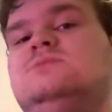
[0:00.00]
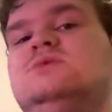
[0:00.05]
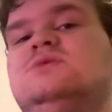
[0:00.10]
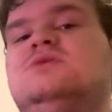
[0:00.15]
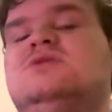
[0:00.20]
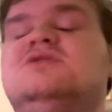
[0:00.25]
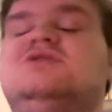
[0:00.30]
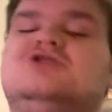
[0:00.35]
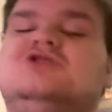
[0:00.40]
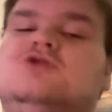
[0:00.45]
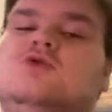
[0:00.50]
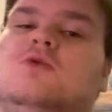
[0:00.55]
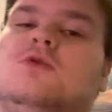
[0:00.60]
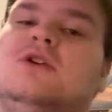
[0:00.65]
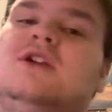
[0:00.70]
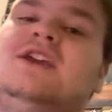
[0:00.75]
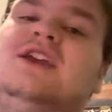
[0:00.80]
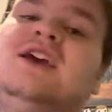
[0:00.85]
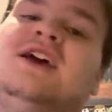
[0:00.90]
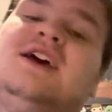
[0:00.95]
The
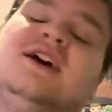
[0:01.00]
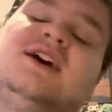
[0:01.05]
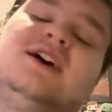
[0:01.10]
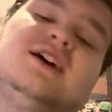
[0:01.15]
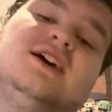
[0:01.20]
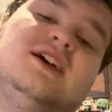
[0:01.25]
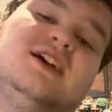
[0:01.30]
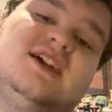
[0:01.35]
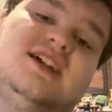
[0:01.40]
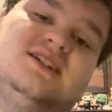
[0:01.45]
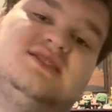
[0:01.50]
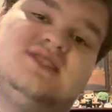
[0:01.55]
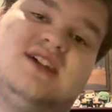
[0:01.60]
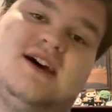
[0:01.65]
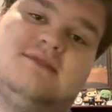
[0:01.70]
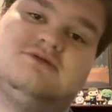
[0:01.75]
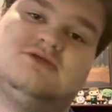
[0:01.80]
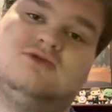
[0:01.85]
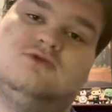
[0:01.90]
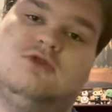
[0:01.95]
story is
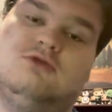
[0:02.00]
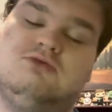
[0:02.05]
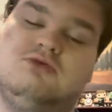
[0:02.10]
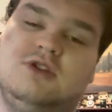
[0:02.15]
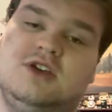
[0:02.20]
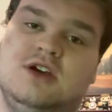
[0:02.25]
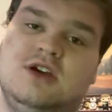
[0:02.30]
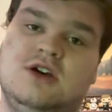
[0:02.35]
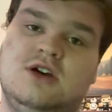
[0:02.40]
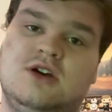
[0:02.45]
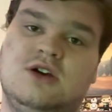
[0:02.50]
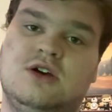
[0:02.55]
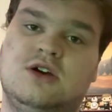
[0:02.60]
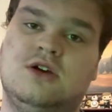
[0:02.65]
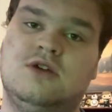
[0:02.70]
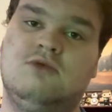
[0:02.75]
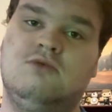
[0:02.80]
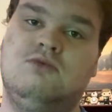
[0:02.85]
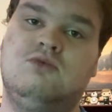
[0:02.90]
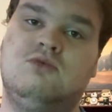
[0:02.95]
absolutely
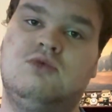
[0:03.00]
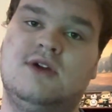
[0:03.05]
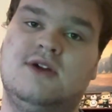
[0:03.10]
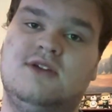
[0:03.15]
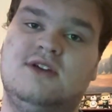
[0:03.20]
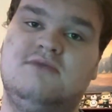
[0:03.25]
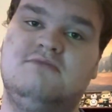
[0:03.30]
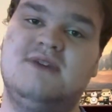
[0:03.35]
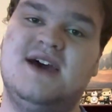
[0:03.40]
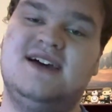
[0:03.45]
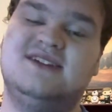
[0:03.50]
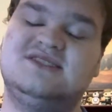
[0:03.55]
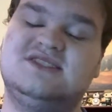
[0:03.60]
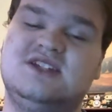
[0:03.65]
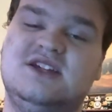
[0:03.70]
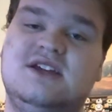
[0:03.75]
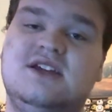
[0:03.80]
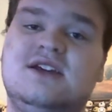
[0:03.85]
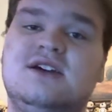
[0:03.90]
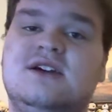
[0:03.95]
really
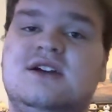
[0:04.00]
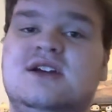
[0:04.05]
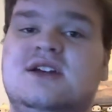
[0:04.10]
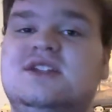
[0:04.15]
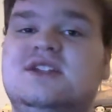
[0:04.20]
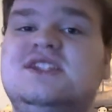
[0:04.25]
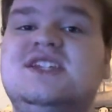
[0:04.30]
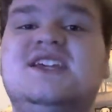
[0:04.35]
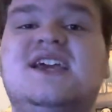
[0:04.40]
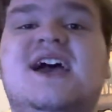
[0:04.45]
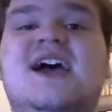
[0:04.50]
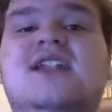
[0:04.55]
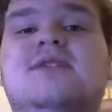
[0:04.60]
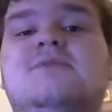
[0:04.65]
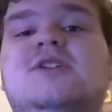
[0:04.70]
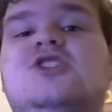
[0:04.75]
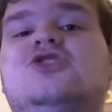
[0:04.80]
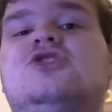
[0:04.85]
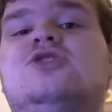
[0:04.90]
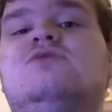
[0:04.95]
messy. The
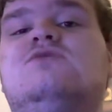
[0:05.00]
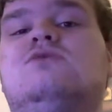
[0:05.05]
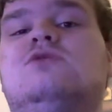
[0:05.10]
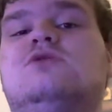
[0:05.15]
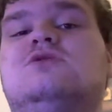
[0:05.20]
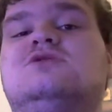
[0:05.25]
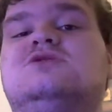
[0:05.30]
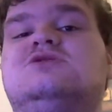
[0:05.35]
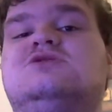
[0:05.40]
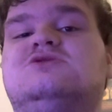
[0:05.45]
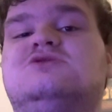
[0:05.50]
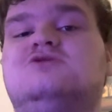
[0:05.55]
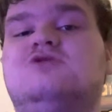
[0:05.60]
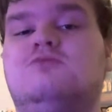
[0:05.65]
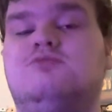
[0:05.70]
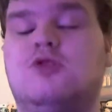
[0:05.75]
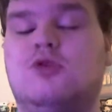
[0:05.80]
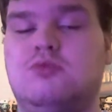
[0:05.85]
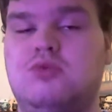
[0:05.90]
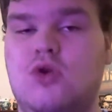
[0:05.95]
animation looks
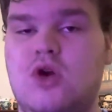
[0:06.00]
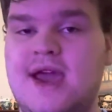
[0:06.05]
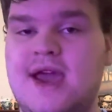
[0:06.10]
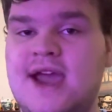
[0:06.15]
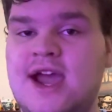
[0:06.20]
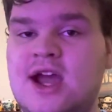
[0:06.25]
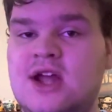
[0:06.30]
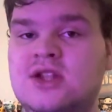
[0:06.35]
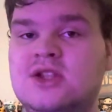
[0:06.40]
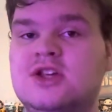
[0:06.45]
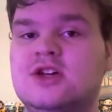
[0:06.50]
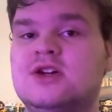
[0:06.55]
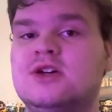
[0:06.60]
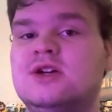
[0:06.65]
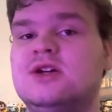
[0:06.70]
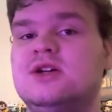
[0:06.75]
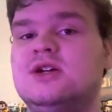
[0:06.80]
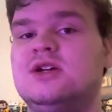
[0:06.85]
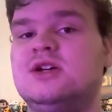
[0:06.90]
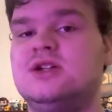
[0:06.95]
super bland.
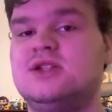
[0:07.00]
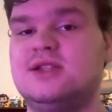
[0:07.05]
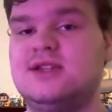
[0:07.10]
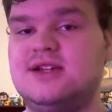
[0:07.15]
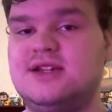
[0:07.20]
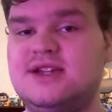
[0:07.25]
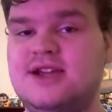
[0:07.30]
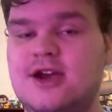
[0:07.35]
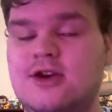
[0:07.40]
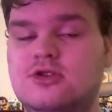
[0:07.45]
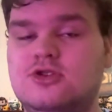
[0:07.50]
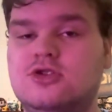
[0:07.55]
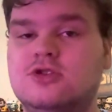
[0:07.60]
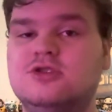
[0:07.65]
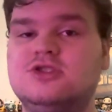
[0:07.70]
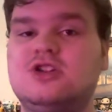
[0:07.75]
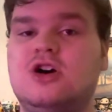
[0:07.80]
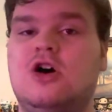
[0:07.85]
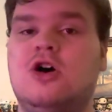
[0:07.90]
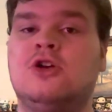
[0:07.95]
The
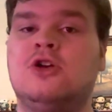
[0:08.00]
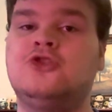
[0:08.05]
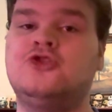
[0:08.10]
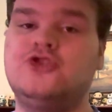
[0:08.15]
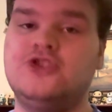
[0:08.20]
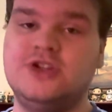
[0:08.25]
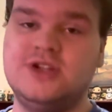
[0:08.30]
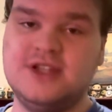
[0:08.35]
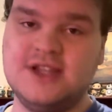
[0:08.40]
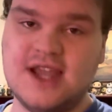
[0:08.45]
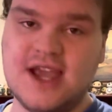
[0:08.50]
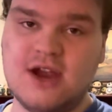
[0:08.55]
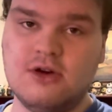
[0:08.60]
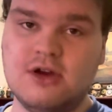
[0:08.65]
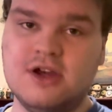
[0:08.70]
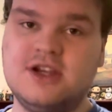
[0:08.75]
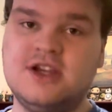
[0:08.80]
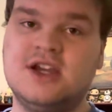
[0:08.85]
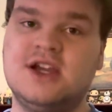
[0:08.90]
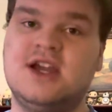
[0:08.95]
characters are
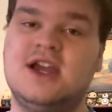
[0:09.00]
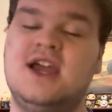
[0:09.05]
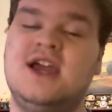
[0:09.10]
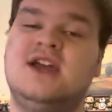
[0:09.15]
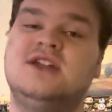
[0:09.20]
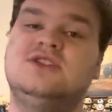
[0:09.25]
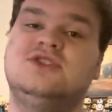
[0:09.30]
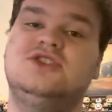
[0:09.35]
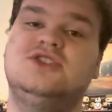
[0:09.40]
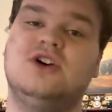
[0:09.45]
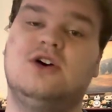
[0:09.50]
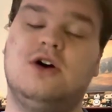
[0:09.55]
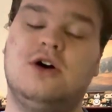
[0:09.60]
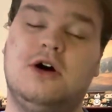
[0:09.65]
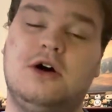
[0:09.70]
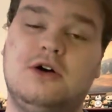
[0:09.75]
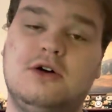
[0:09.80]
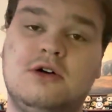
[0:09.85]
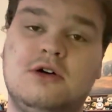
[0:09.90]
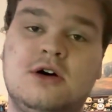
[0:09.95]
generic and
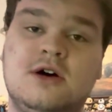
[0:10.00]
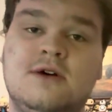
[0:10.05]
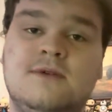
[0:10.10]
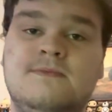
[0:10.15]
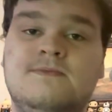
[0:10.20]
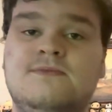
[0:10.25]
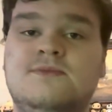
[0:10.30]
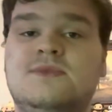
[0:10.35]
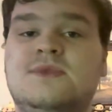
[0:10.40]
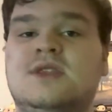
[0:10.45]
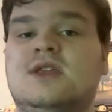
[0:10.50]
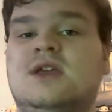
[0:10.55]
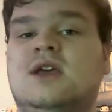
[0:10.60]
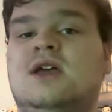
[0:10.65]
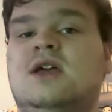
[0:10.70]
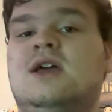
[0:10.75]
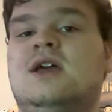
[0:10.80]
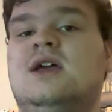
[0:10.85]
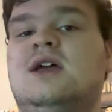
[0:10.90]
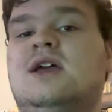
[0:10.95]
dull.
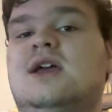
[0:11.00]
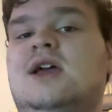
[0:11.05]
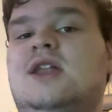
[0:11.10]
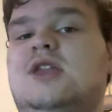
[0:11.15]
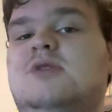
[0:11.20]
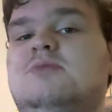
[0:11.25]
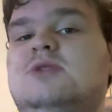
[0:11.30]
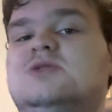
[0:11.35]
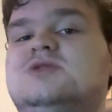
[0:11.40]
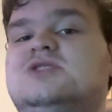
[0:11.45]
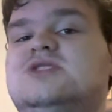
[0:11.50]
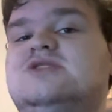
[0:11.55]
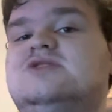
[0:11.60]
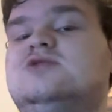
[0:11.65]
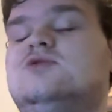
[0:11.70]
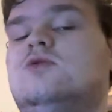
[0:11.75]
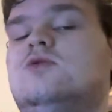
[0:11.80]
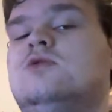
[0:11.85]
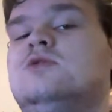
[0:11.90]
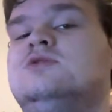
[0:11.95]
And the music
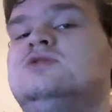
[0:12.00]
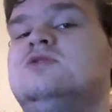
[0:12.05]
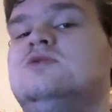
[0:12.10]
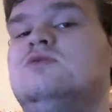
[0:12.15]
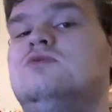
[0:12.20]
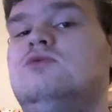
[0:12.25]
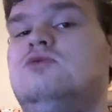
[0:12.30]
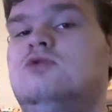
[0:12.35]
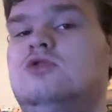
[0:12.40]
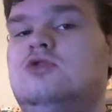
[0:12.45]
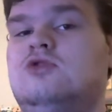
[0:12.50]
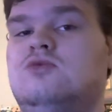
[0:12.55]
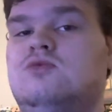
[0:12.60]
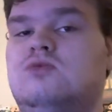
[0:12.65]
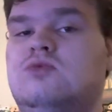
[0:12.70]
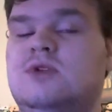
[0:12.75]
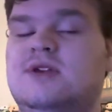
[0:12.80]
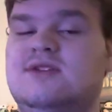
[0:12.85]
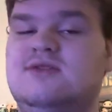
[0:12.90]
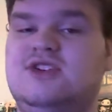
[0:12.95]
scores look
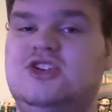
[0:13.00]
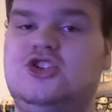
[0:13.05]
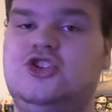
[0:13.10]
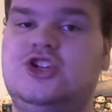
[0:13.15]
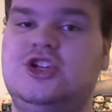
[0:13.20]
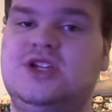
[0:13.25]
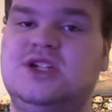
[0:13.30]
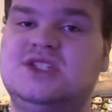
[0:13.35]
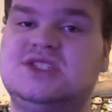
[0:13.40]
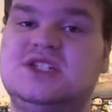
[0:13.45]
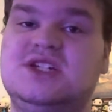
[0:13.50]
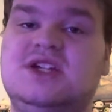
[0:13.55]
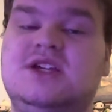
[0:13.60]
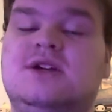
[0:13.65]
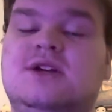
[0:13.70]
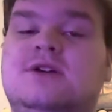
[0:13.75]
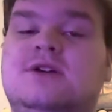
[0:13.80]
really cheesy.